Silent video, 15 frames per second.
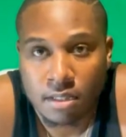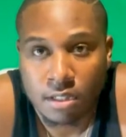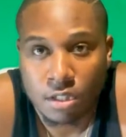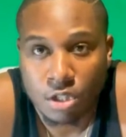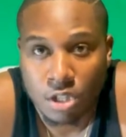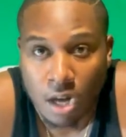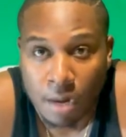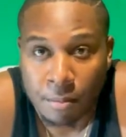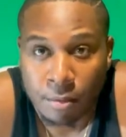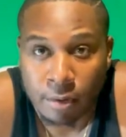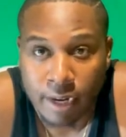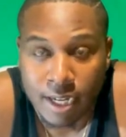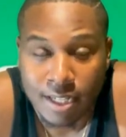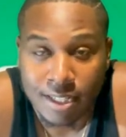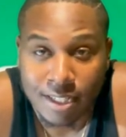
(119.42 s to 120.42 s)
Ja
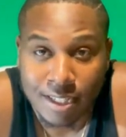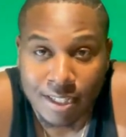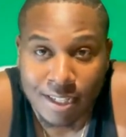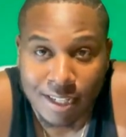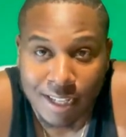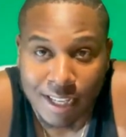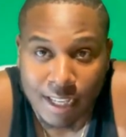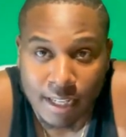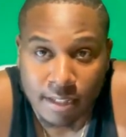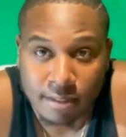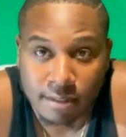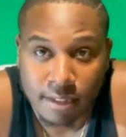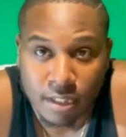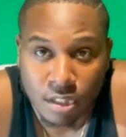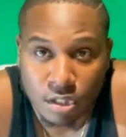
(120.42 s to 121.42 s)
Morant did it again,
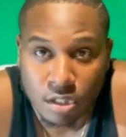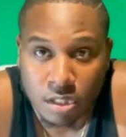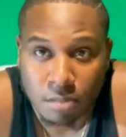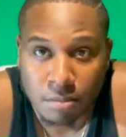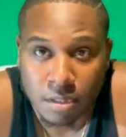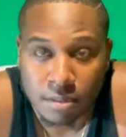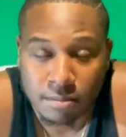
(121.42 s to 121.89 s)
ladies and gentlemen.